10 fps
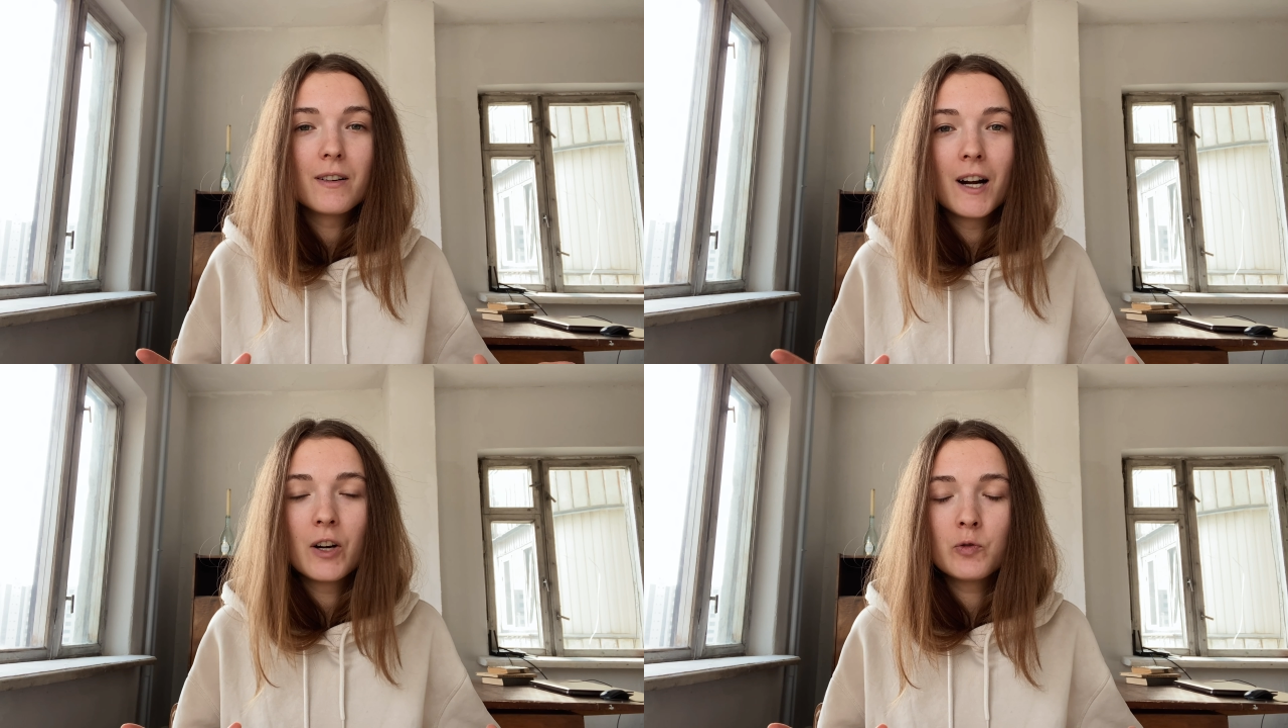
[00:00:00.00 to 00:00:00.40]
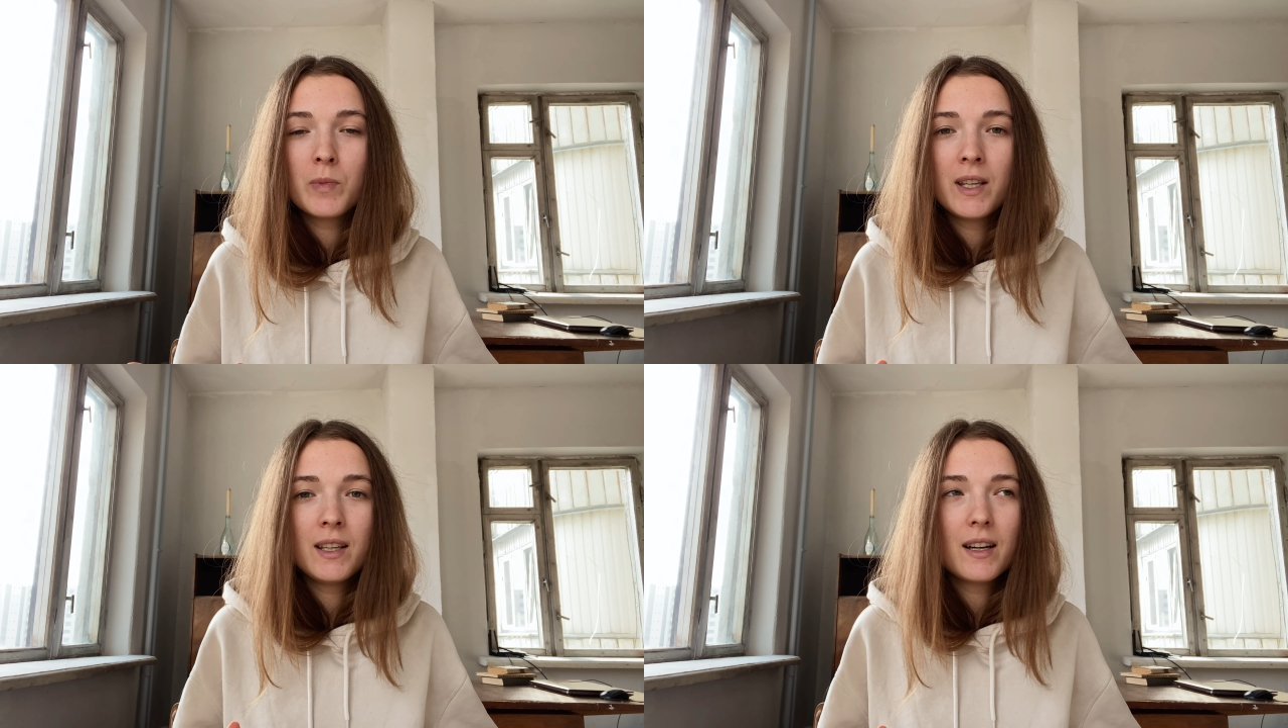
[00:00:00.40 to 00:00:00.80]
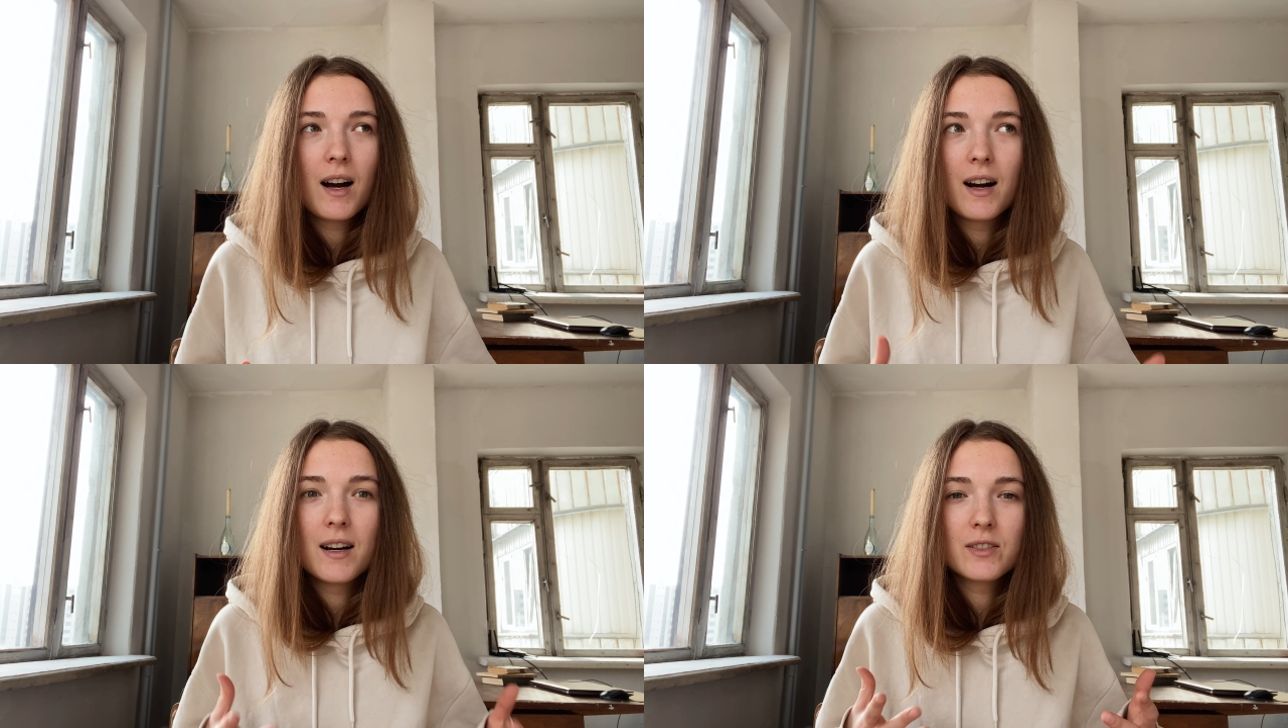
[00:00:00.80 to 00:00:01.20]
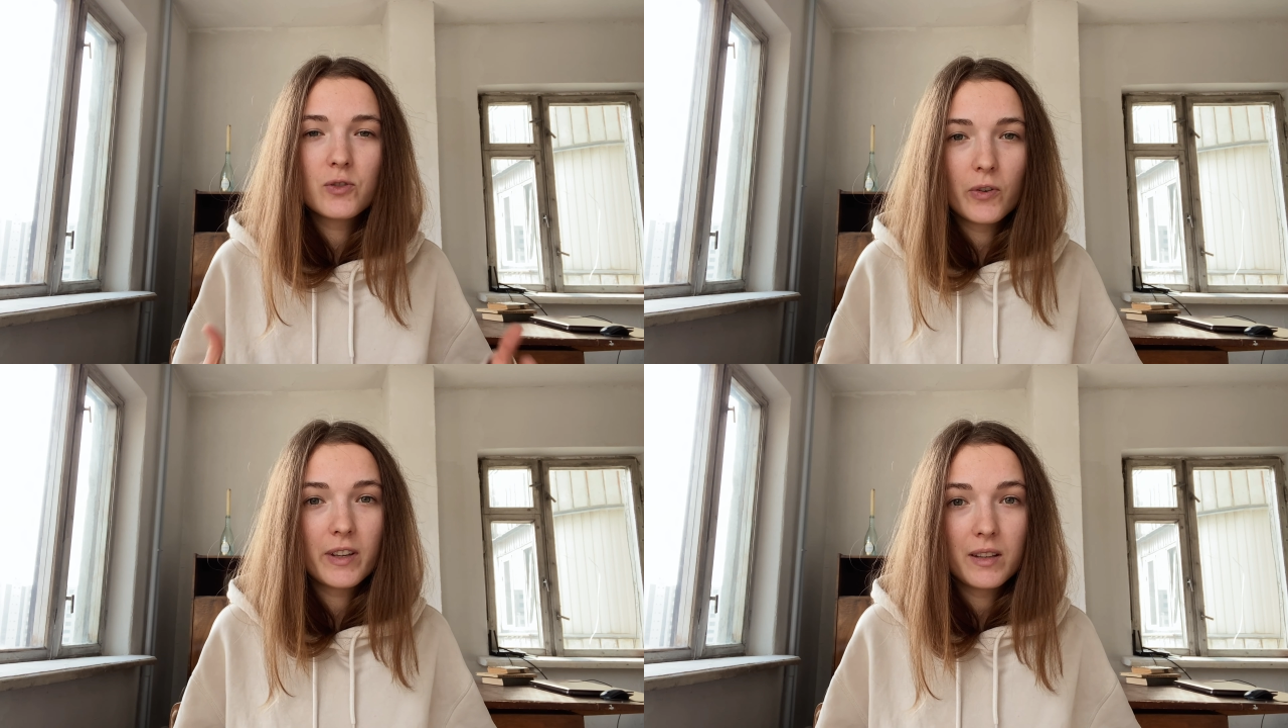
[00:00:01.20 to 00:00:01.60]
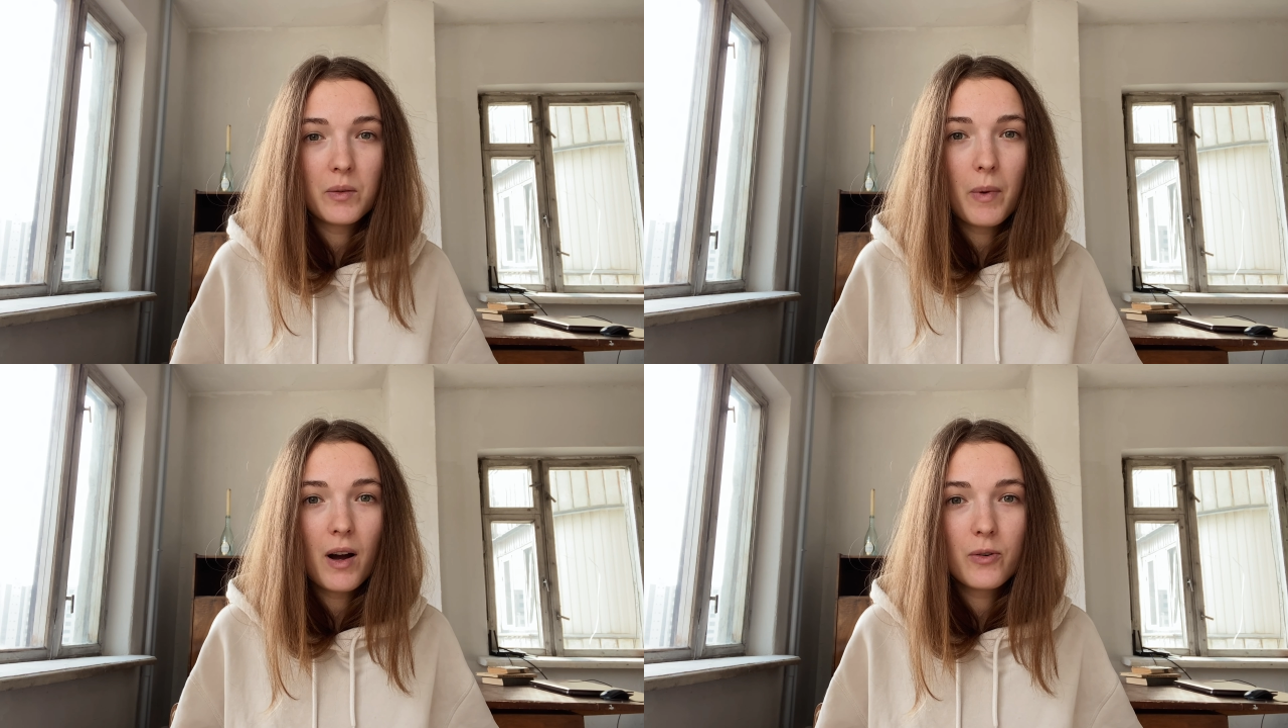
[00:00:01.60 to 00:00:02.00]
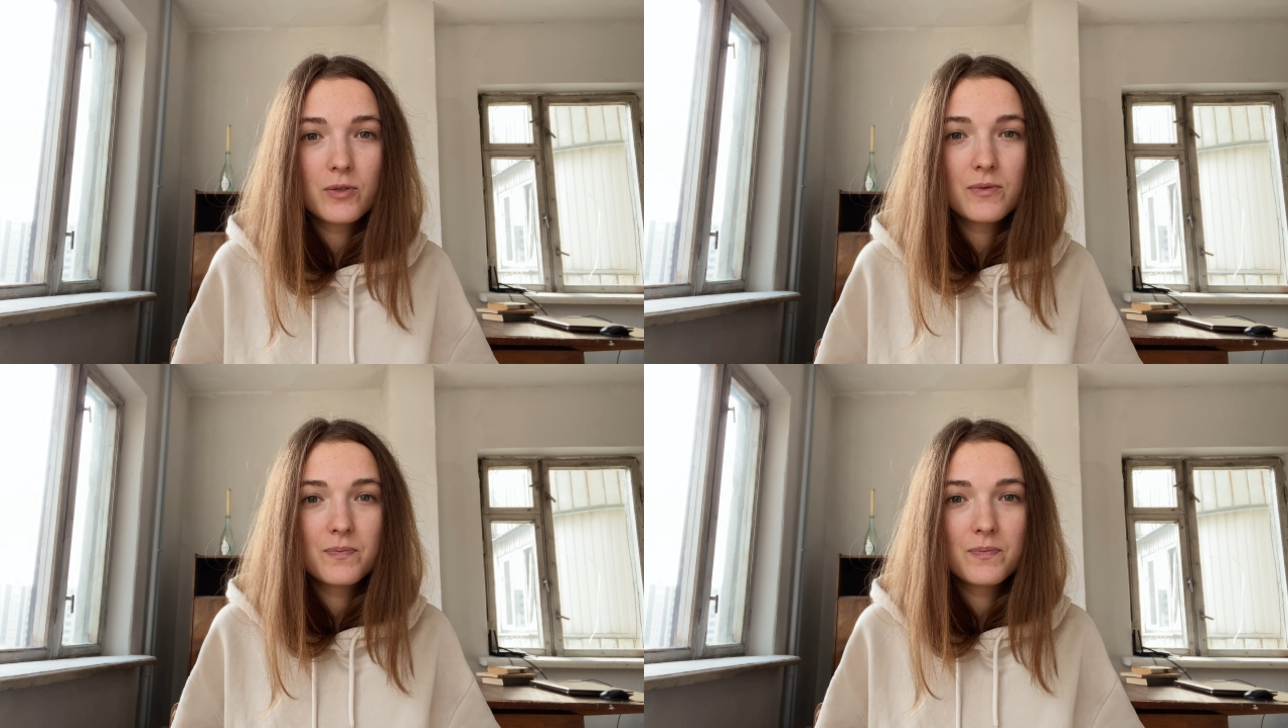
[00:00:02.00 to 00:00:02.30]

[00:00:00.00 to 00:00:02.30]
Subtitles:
around me are talking about.